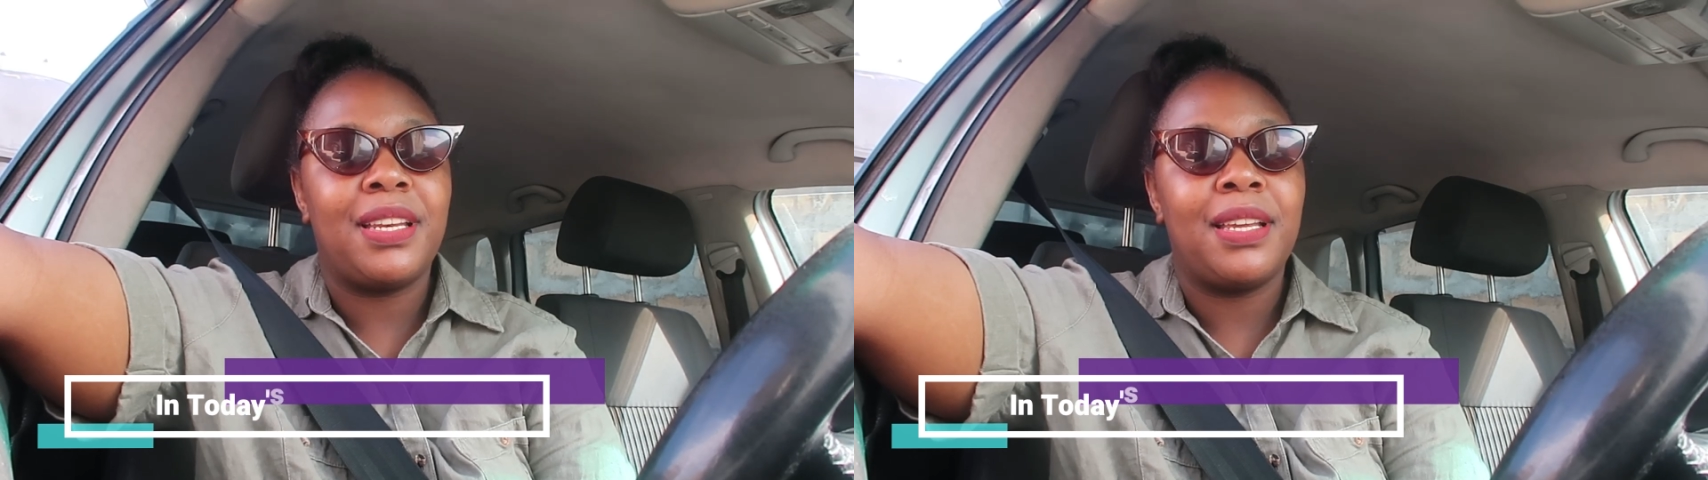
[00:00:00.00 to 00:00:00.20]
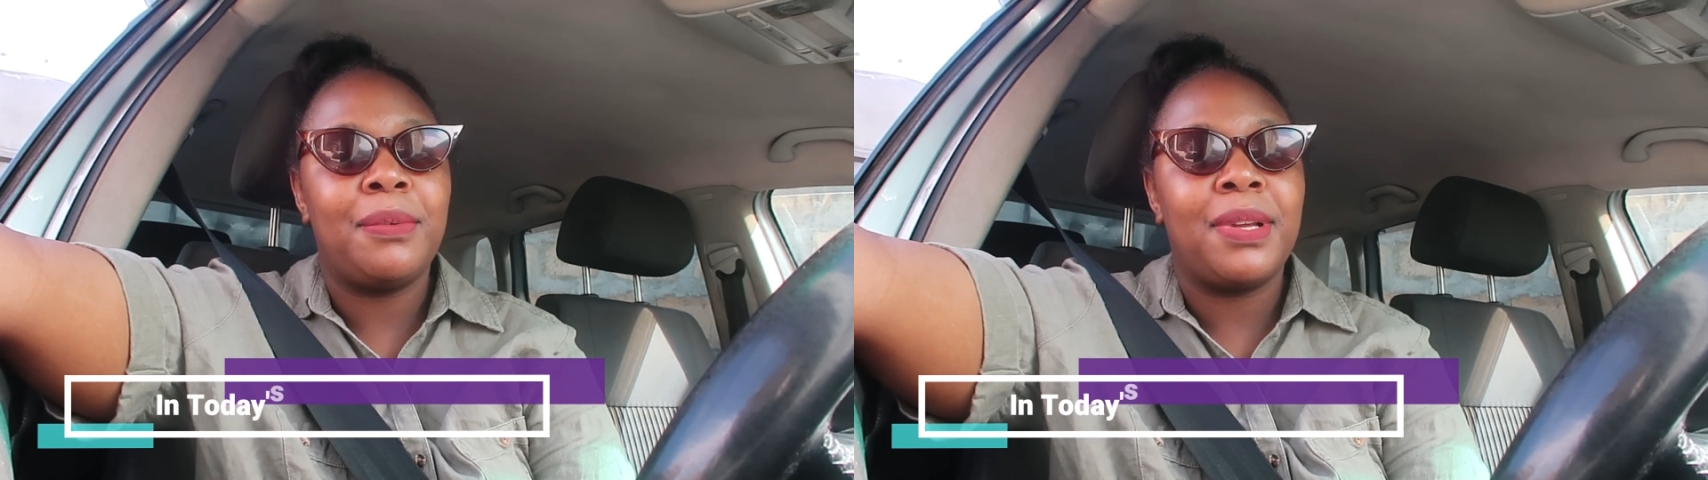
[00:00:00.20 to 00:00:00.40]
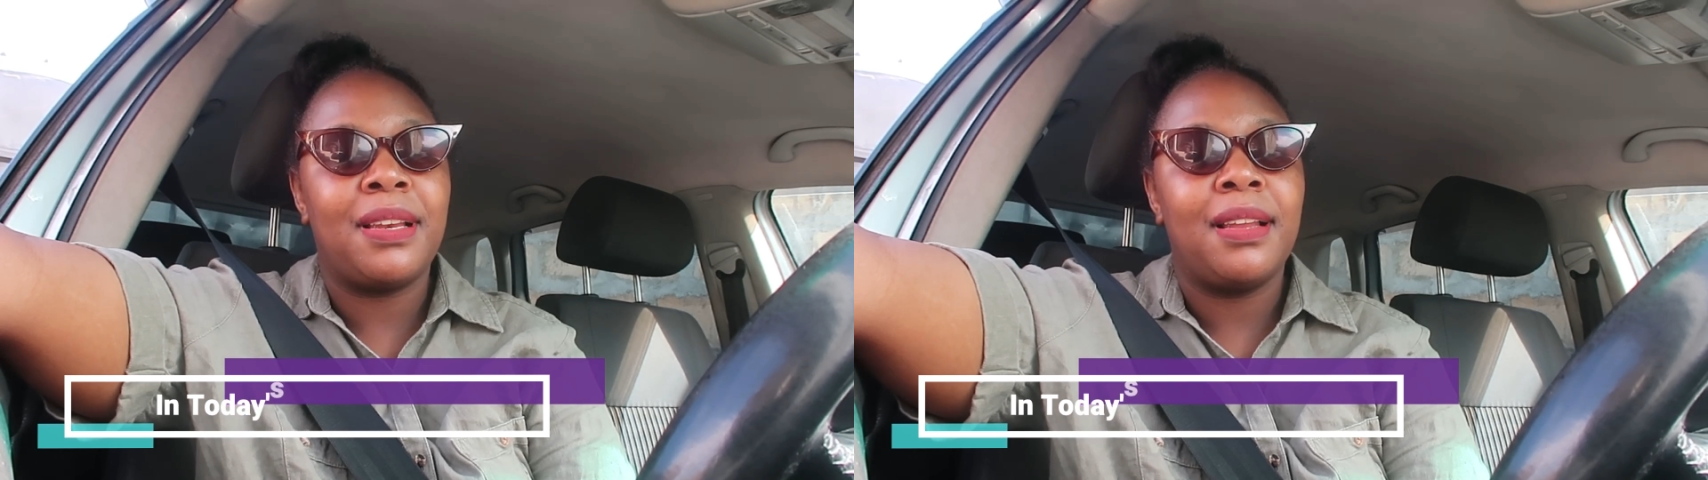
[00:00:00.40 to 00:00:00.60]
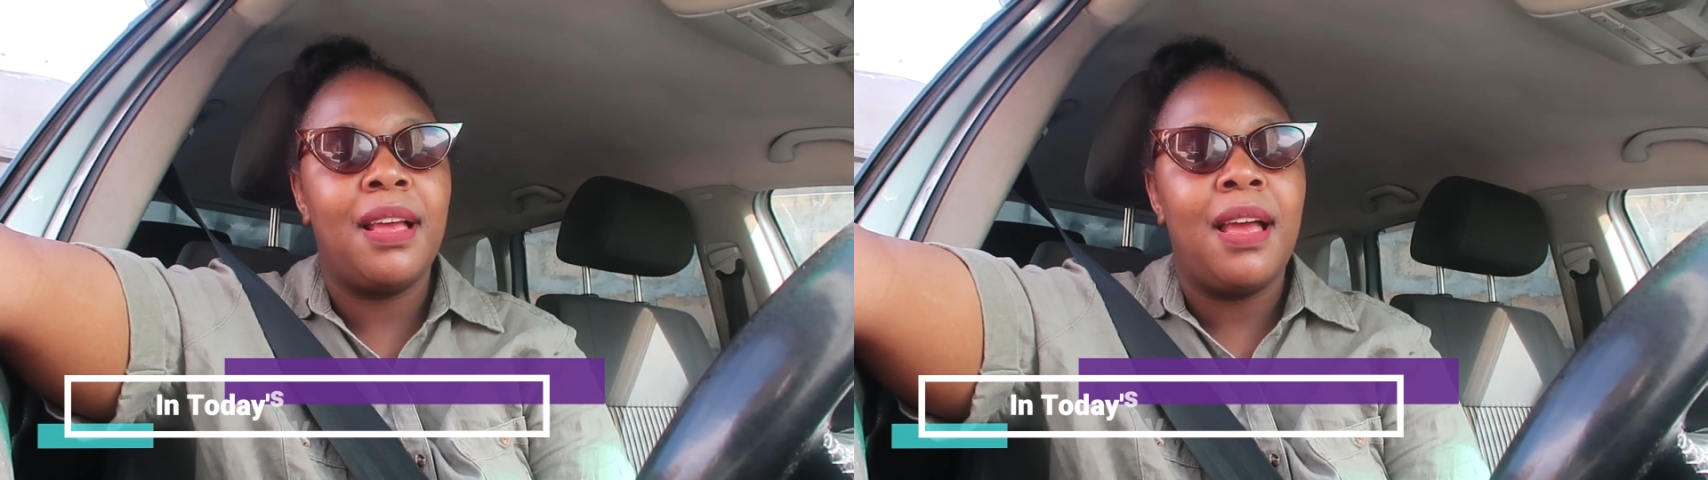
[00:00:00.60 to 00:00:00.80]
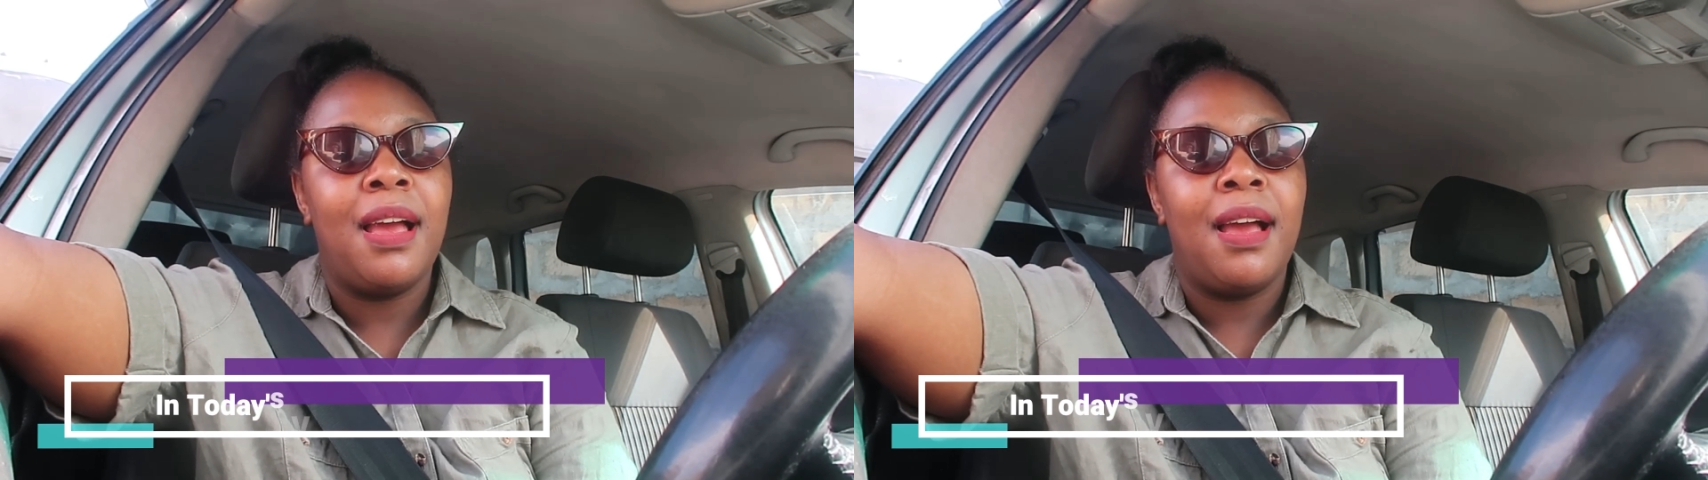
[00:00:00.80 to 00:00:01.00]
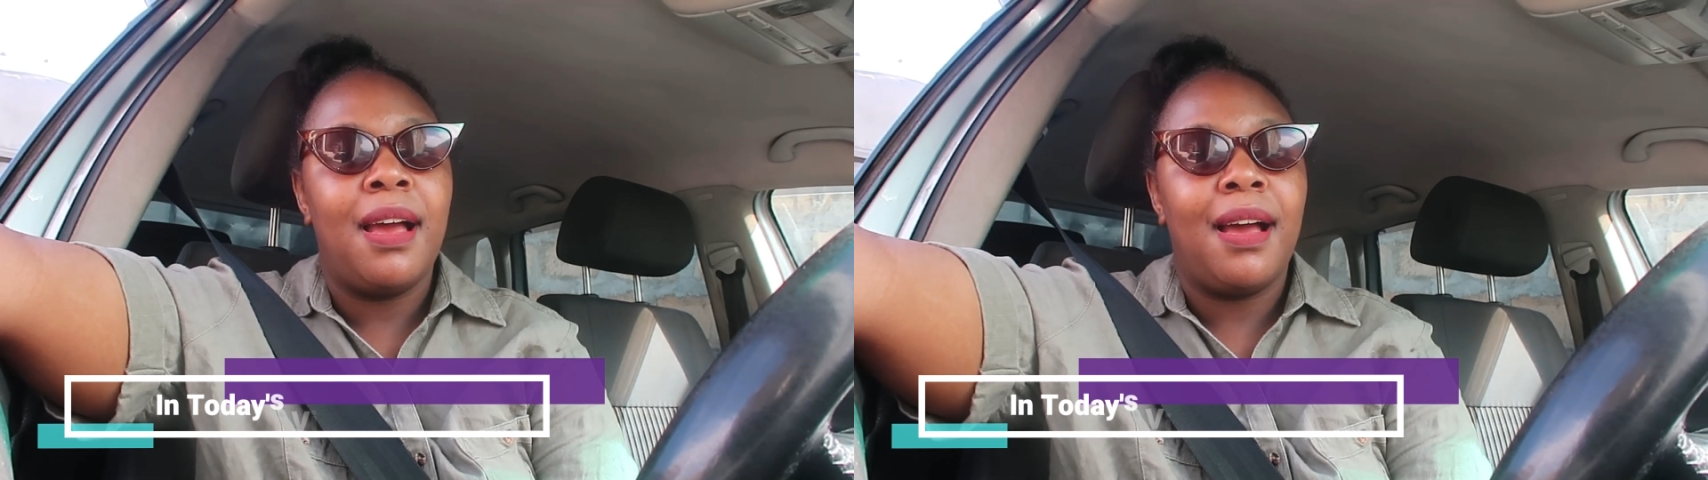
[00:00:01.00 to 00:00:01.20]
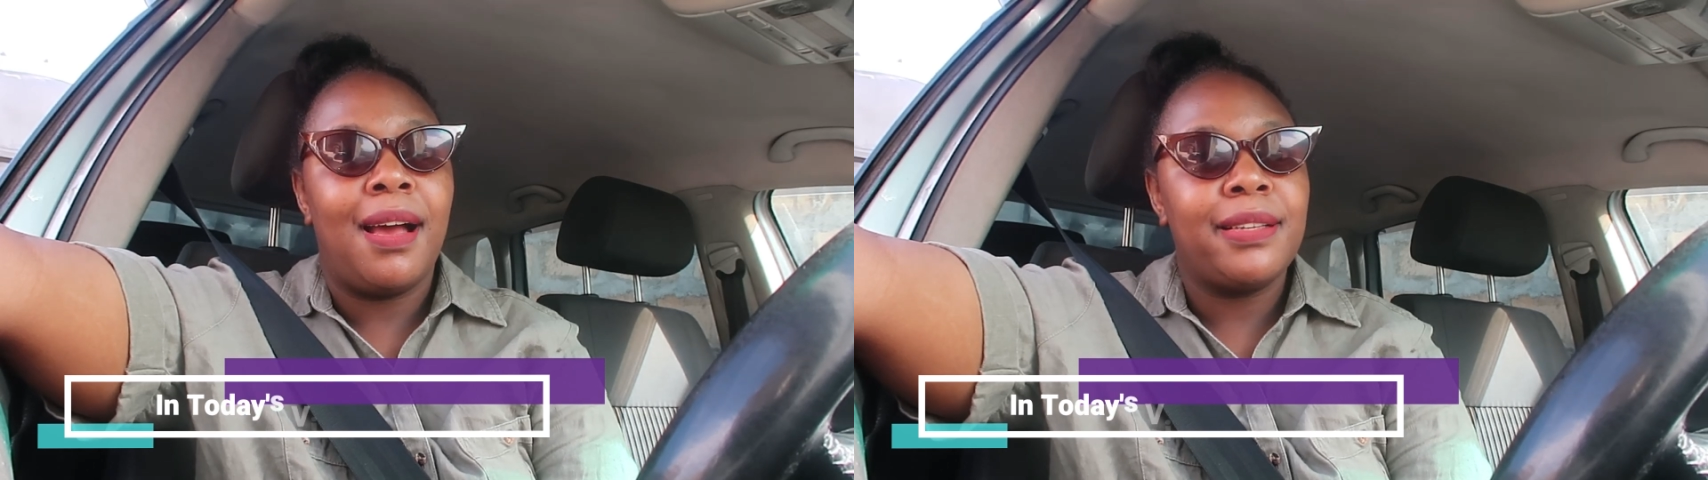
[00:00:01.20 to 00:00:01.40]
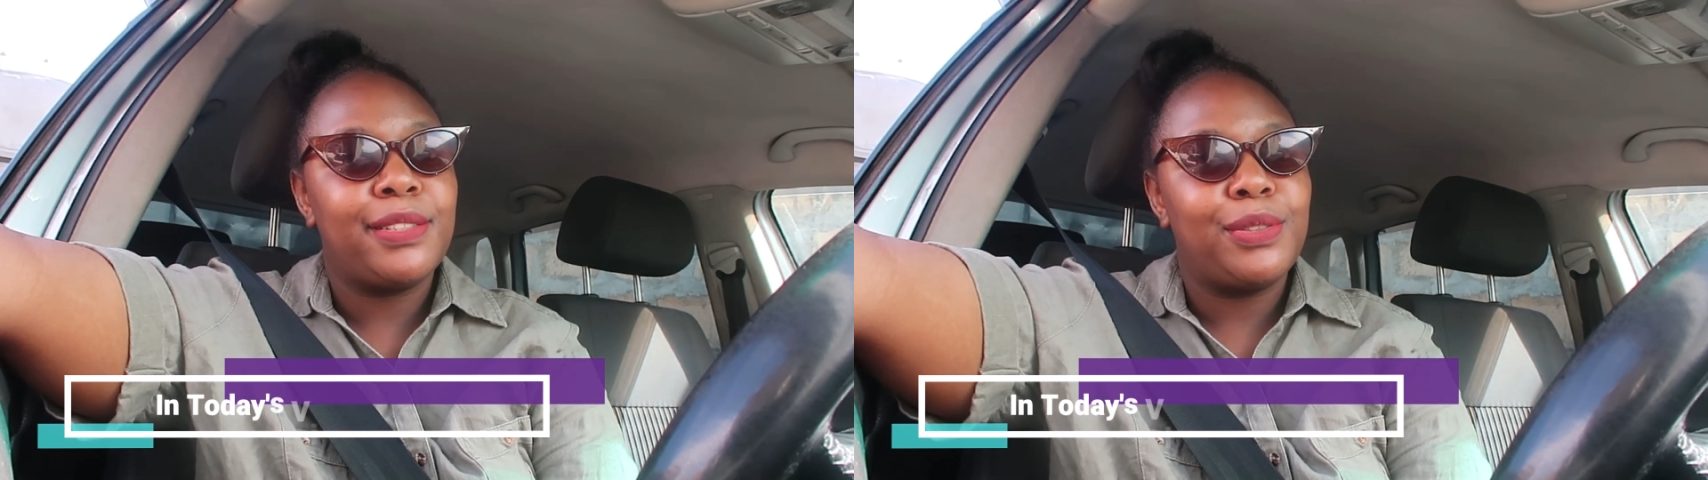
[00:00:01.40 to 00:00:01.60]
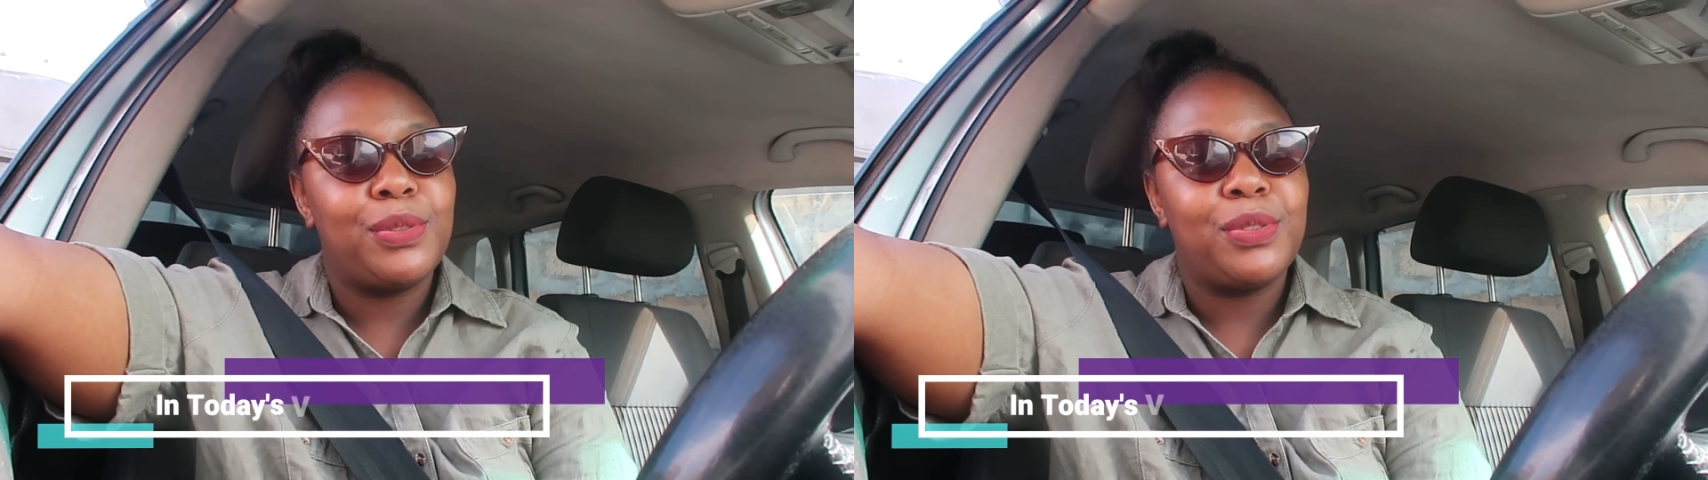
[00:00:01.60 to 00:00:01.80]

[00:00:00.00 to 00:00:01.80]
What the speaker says: and he will ask